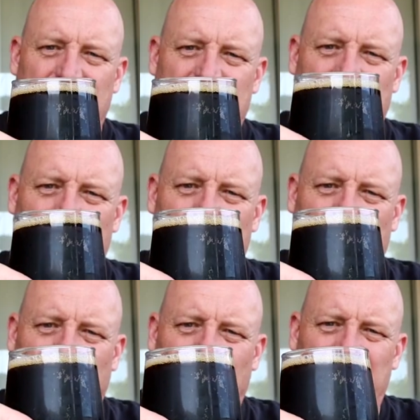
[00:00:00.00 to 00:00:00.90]
It's got a
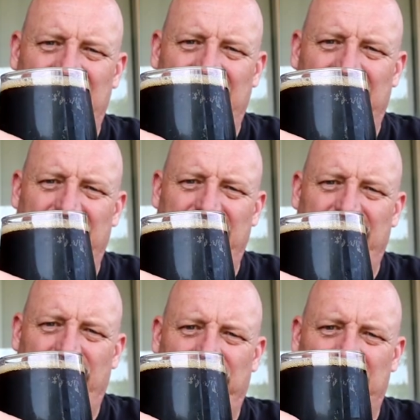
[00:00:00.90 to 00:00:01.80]
really loose head. I don't
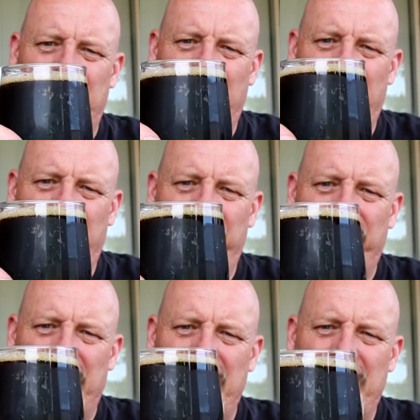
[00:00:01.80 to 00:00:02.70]
know if you can tell.
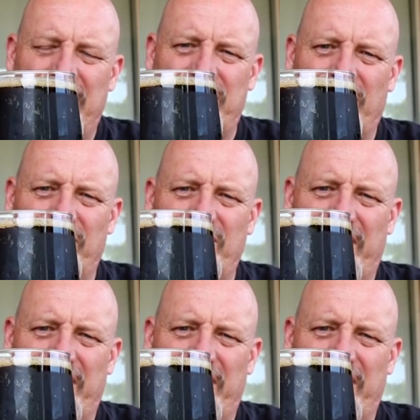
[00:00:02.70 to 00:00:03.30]
It sort of looks